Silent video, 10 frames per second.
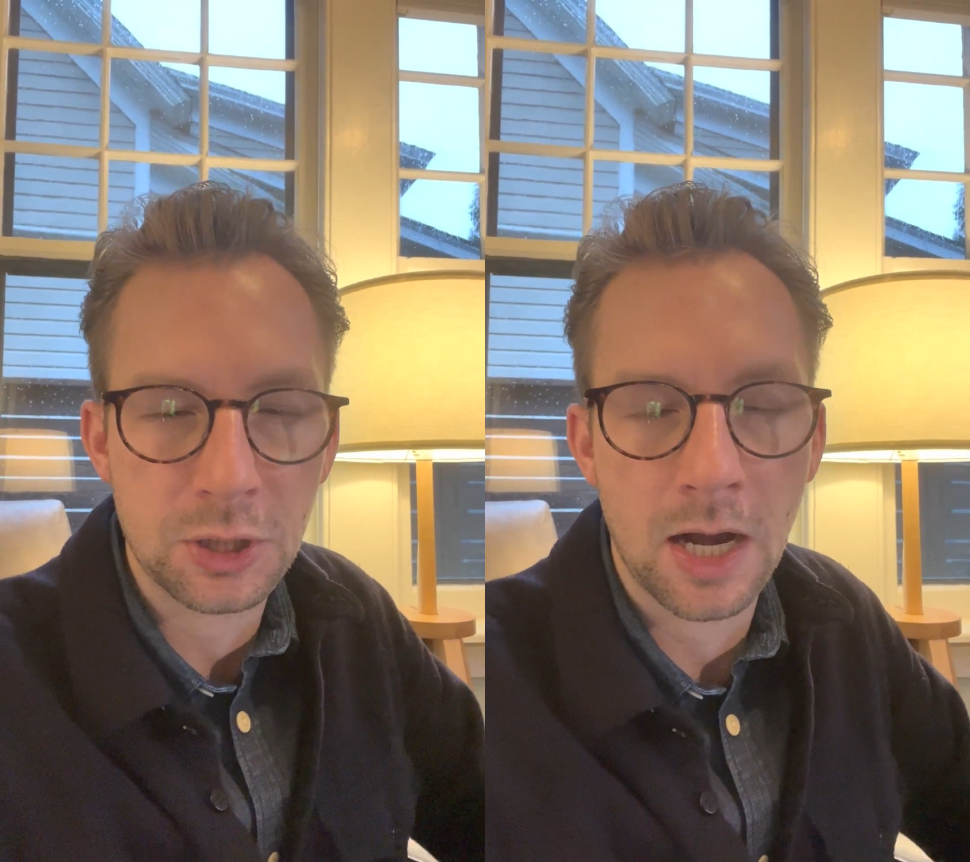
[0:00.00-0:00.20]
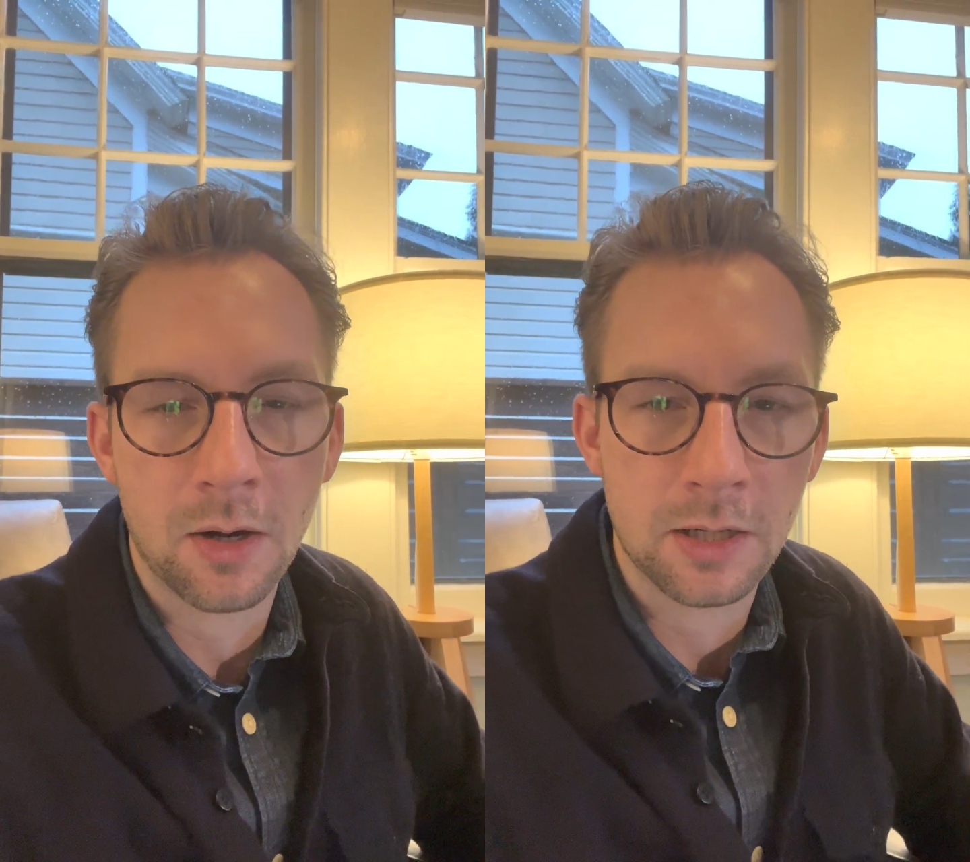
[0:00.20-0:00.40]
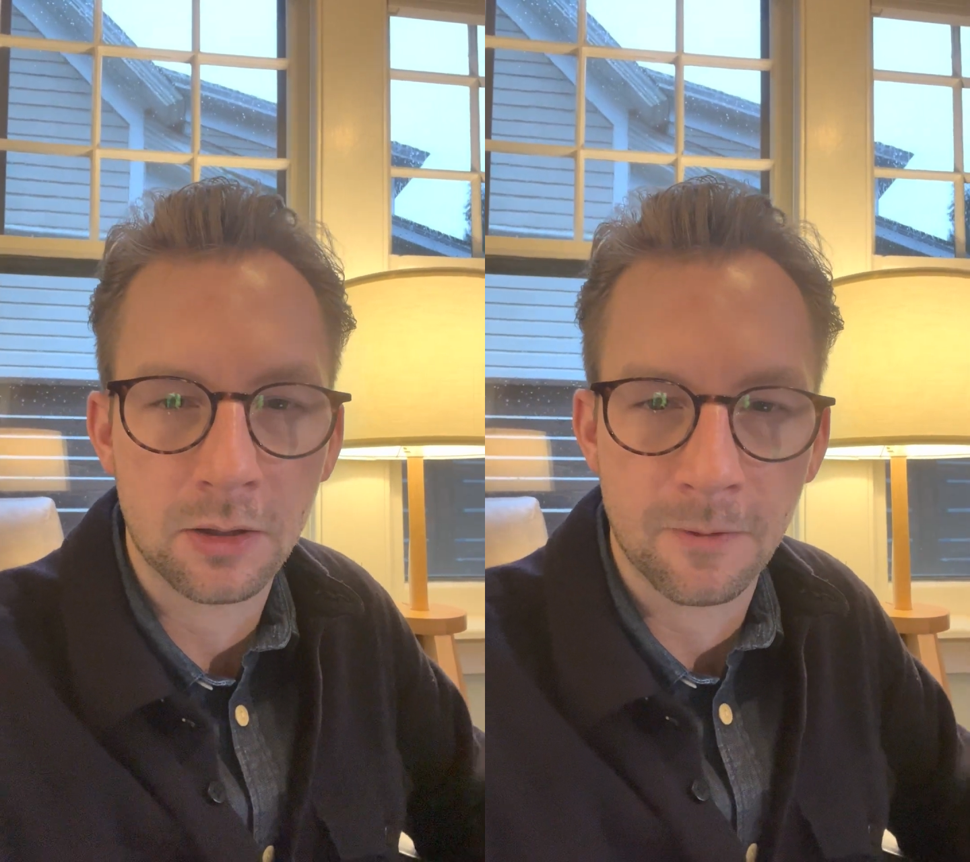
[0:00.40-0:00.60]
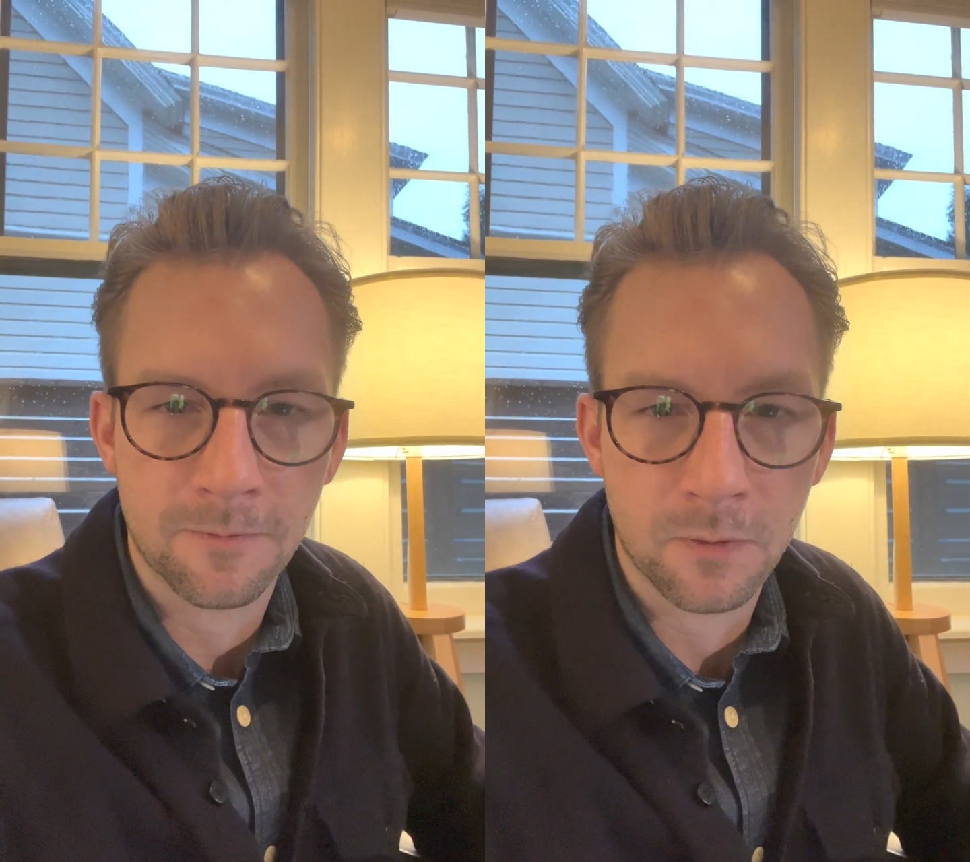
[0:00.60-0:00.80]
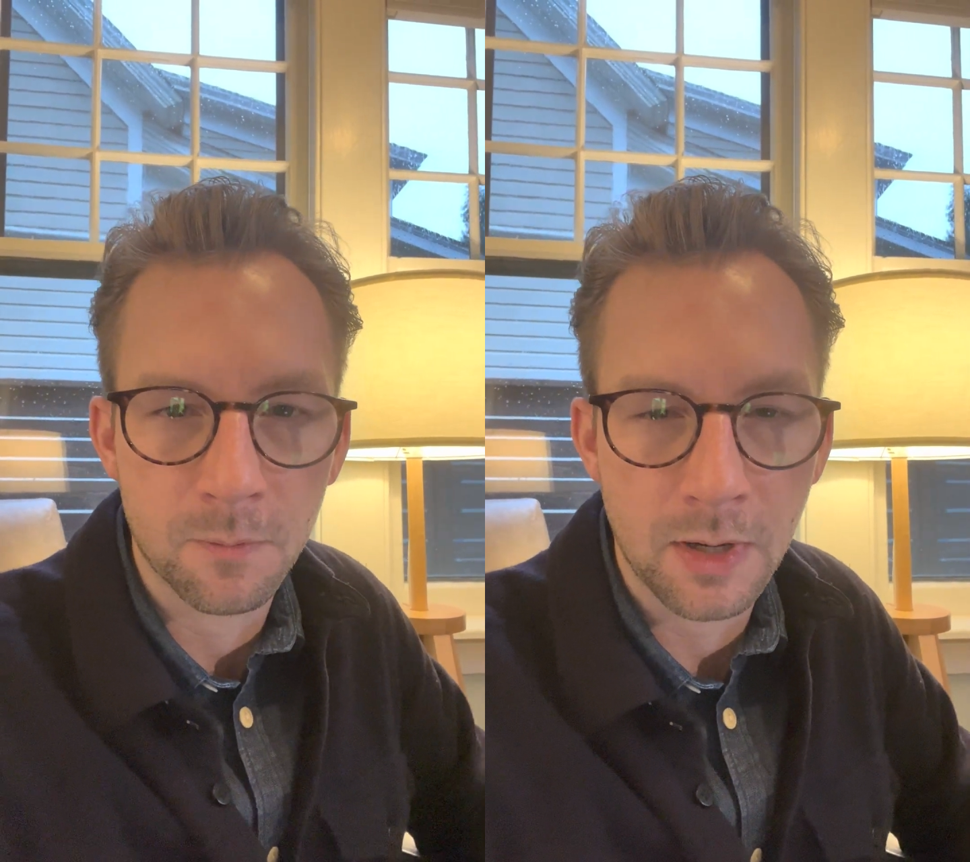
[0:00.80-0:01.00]
out and
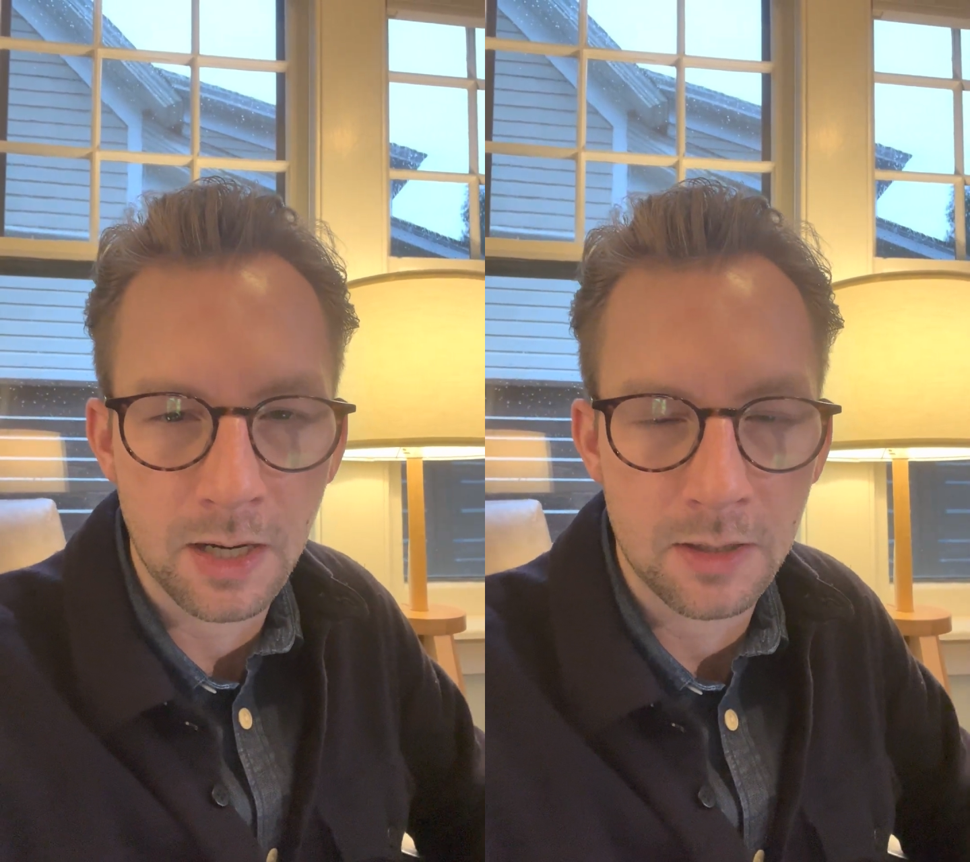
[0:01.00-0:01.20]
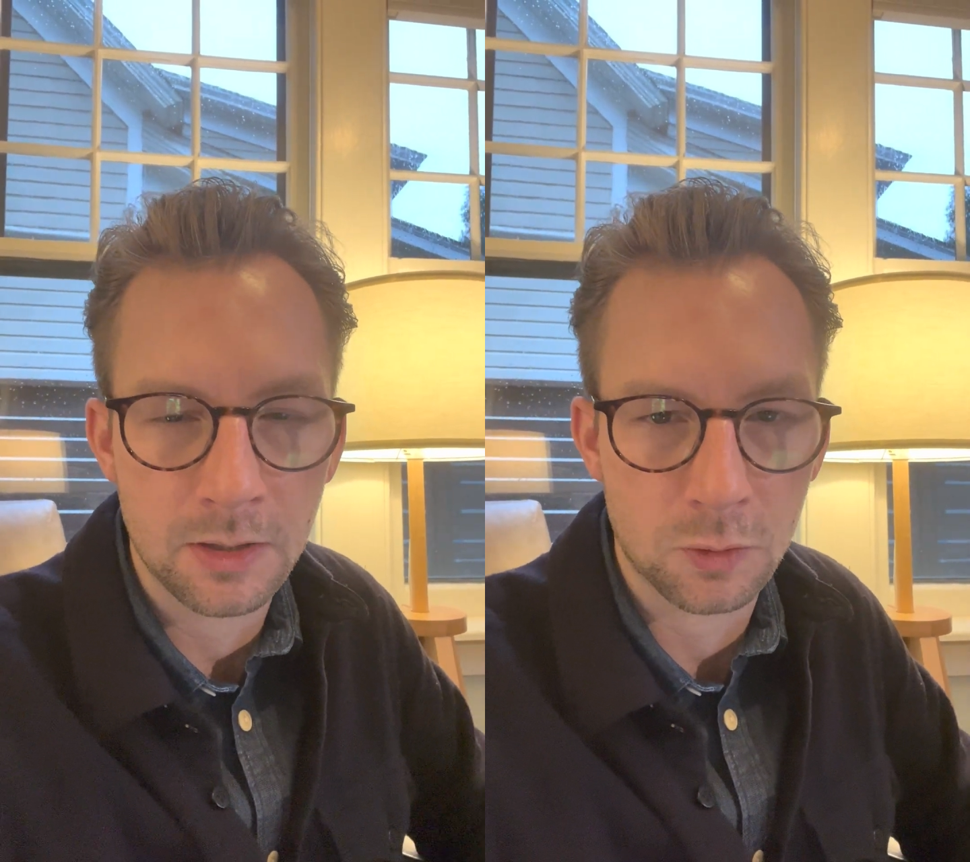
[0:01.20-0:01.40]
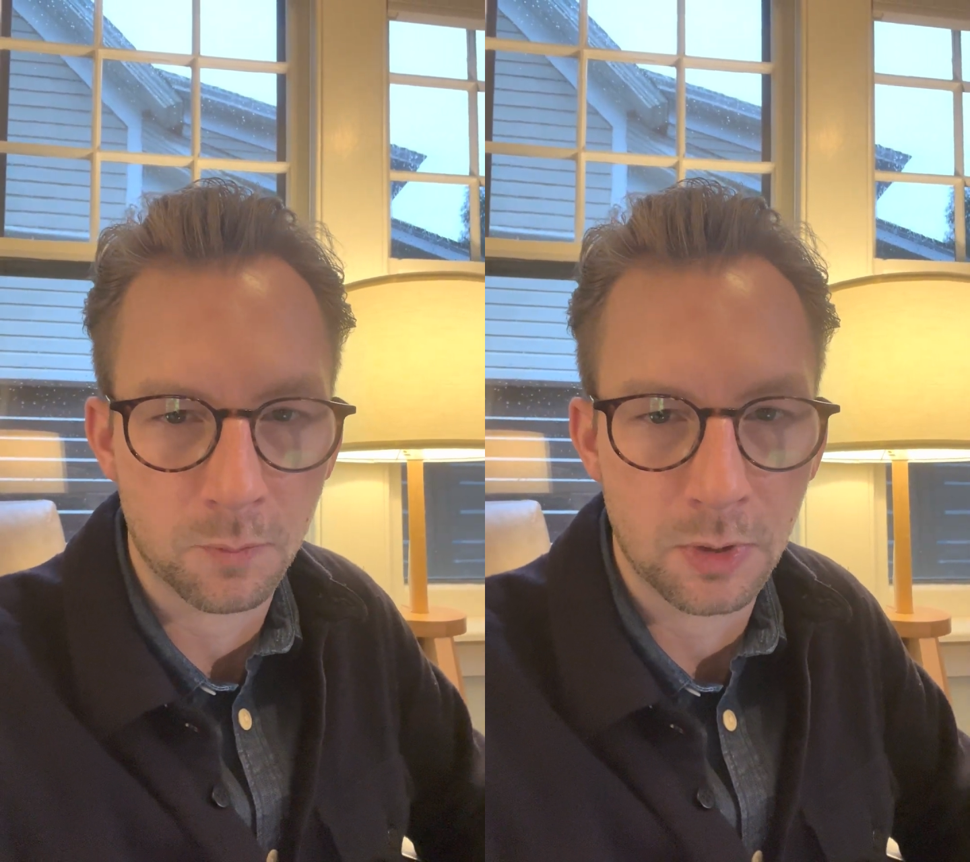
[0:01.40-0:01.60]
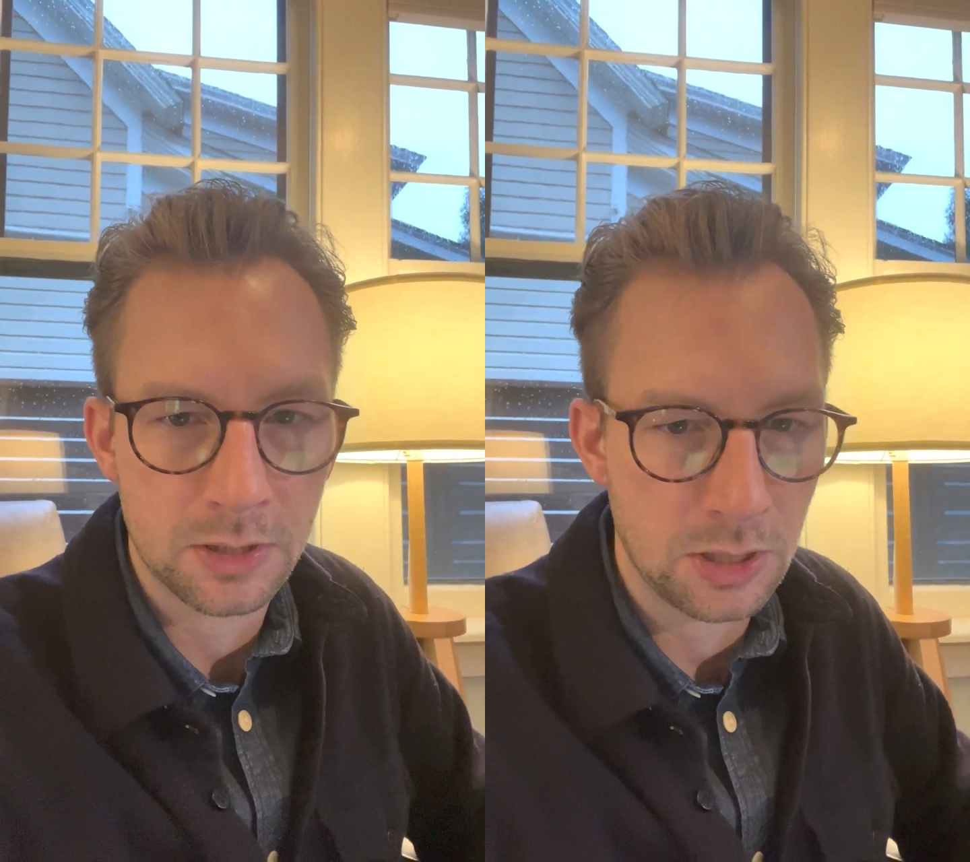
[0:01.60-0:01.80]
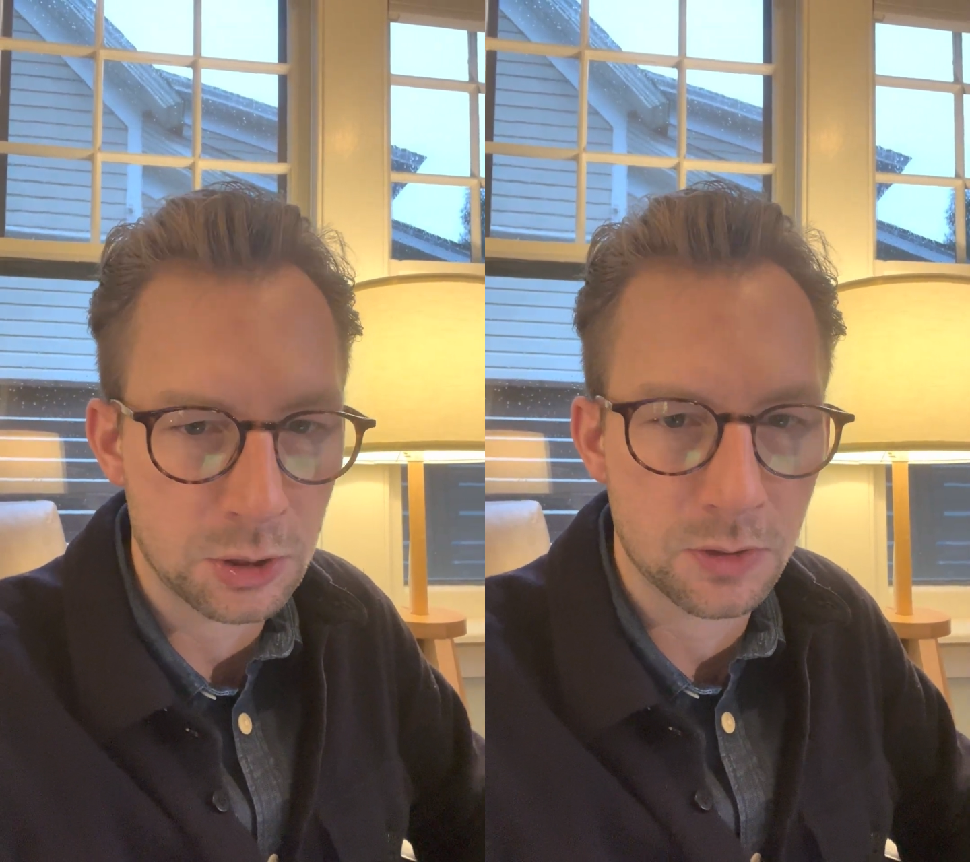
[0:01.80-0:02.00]
confirm my
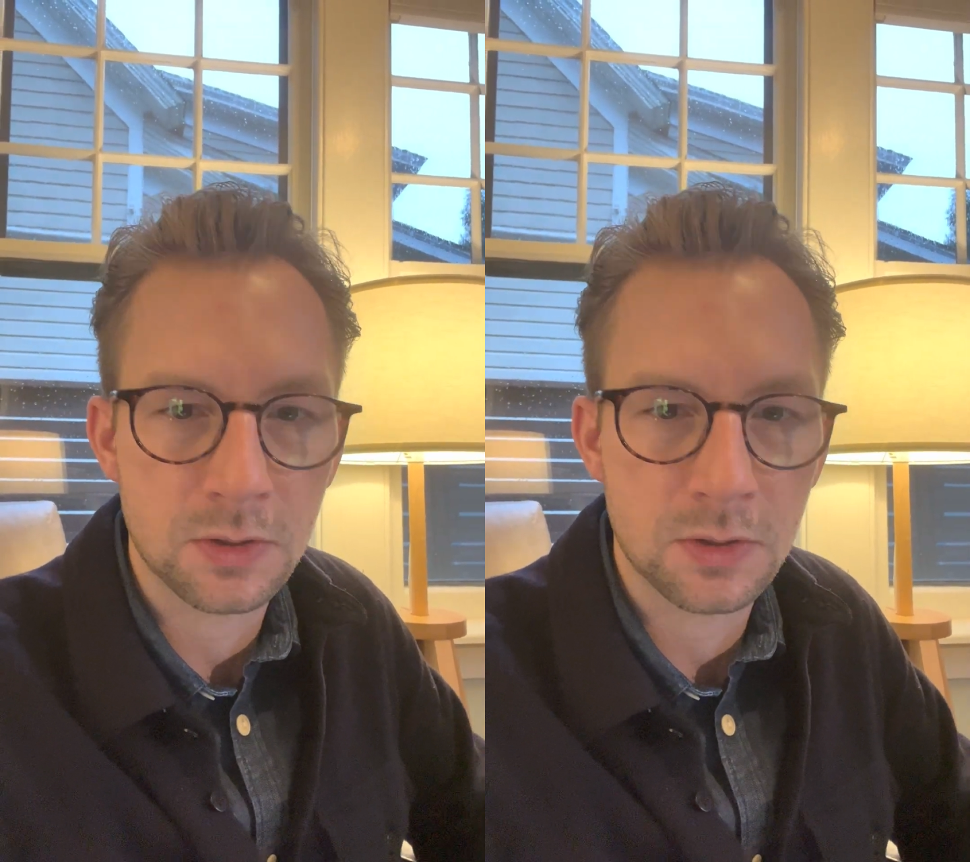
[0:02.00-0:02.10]
interpretation.